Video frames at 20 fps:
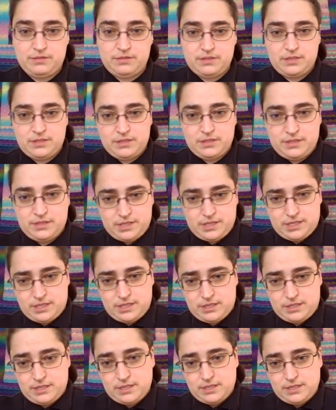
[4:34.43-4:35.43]

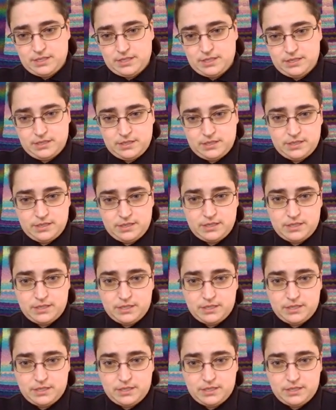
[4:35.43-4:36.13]
Nothing is said.